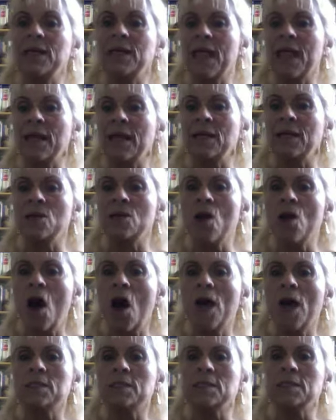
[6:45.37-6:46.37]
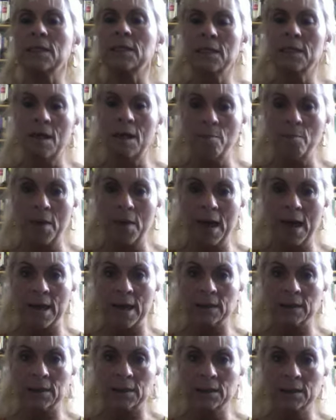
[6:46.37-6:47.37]
cannot come back.
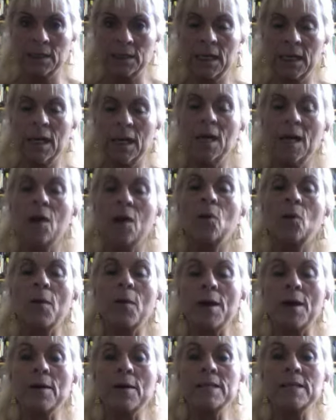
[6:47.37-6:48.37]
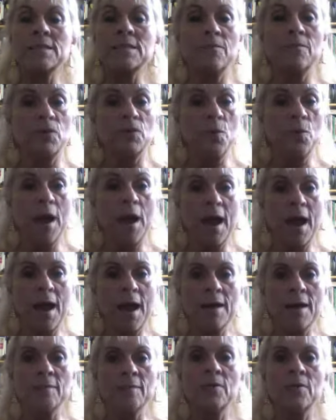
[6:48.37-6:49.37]
Whereas if you
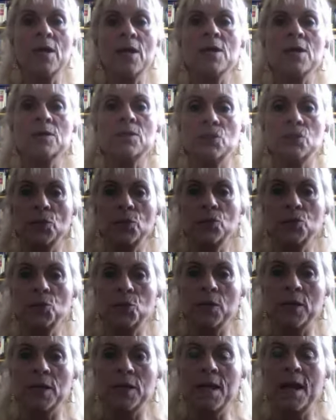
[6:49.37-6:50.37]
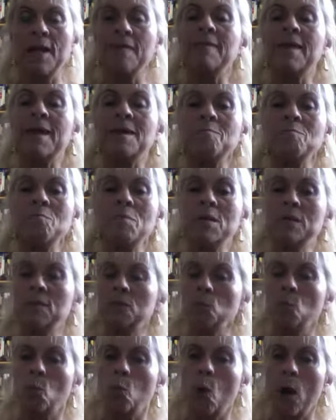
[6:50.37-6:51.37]
have surgery and they
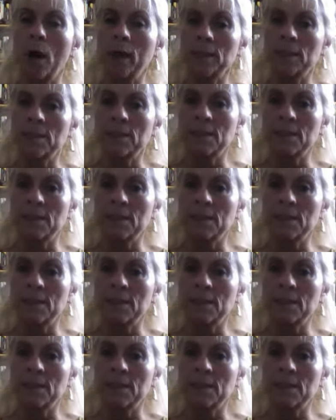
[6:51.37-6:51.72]
miss one